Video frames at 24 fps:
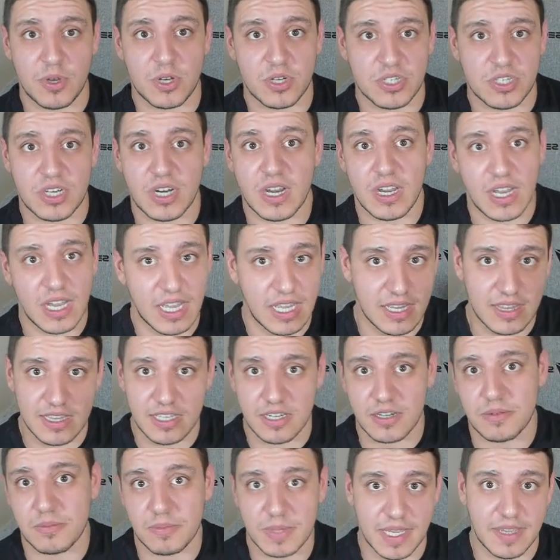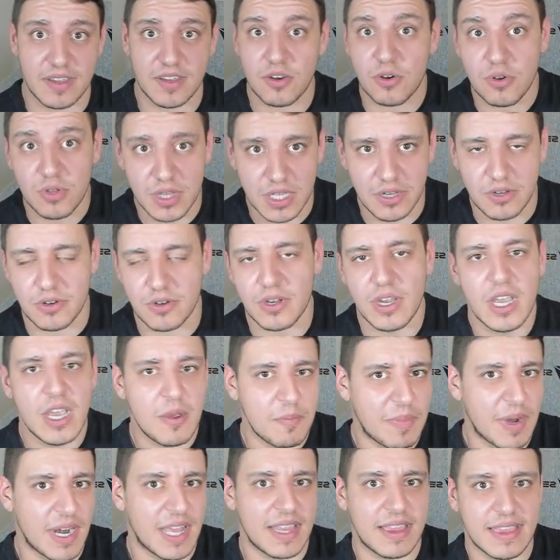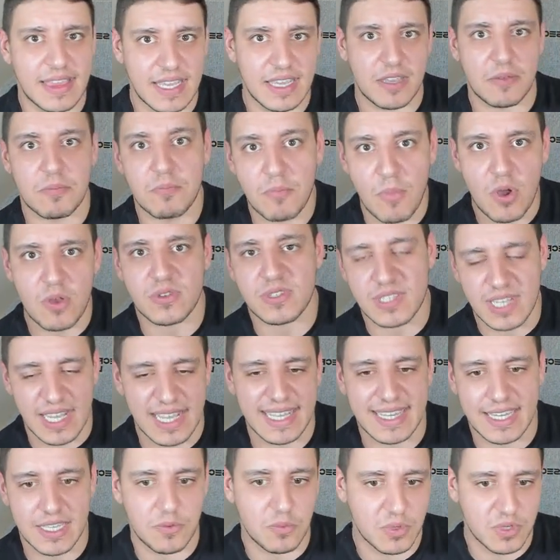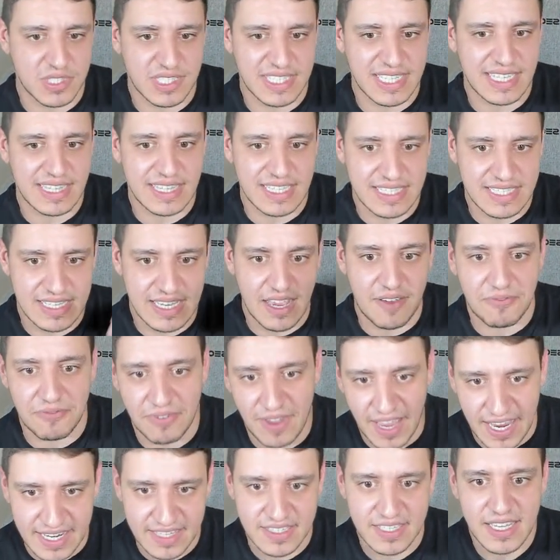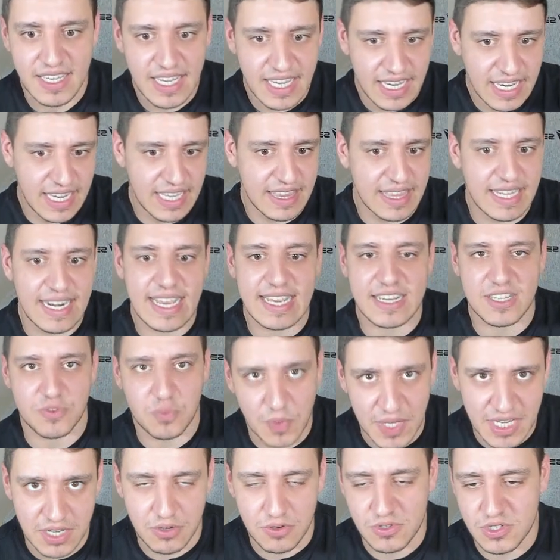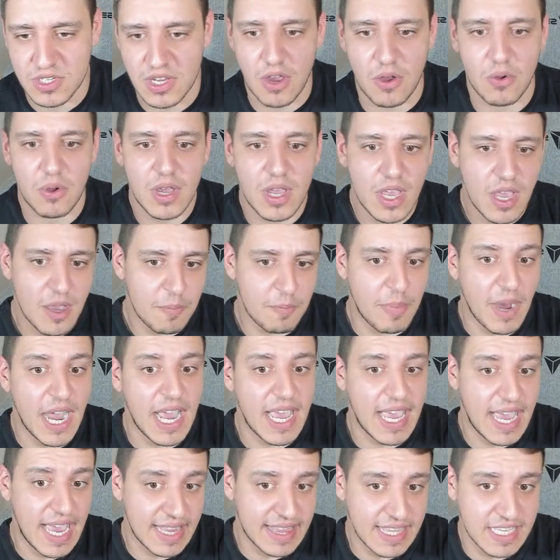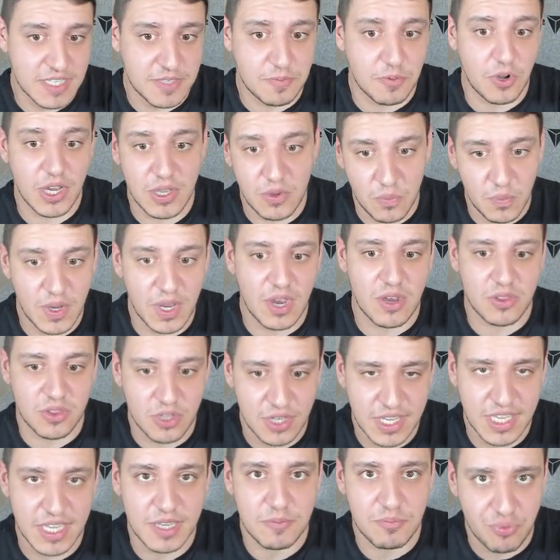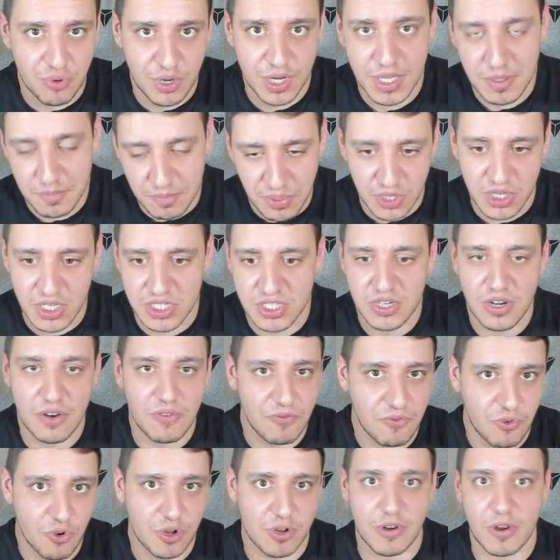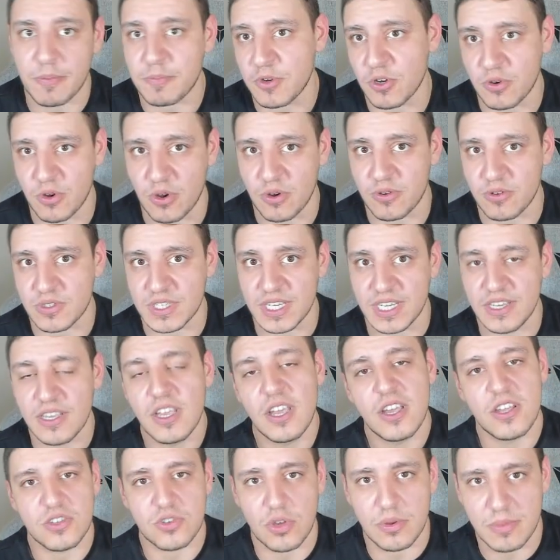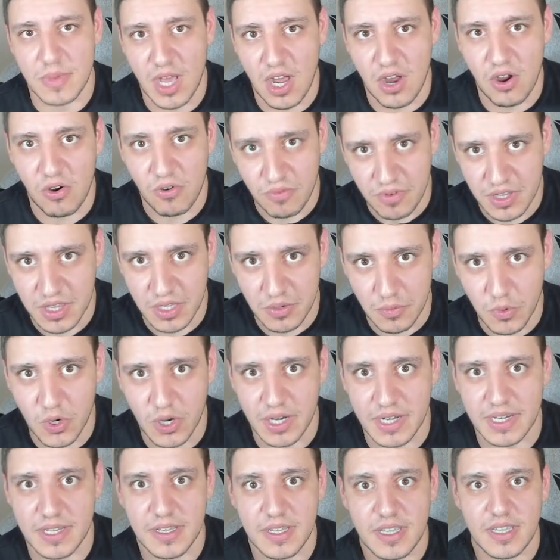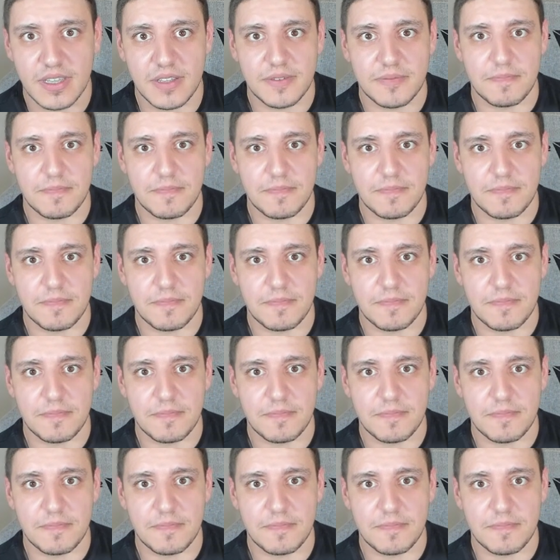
push a little bit earlier, but I think most likely we'll see this effect in the next week or so. But at this point, we are looking pretty bullish for cryptocurrency, so I'm not overly worried.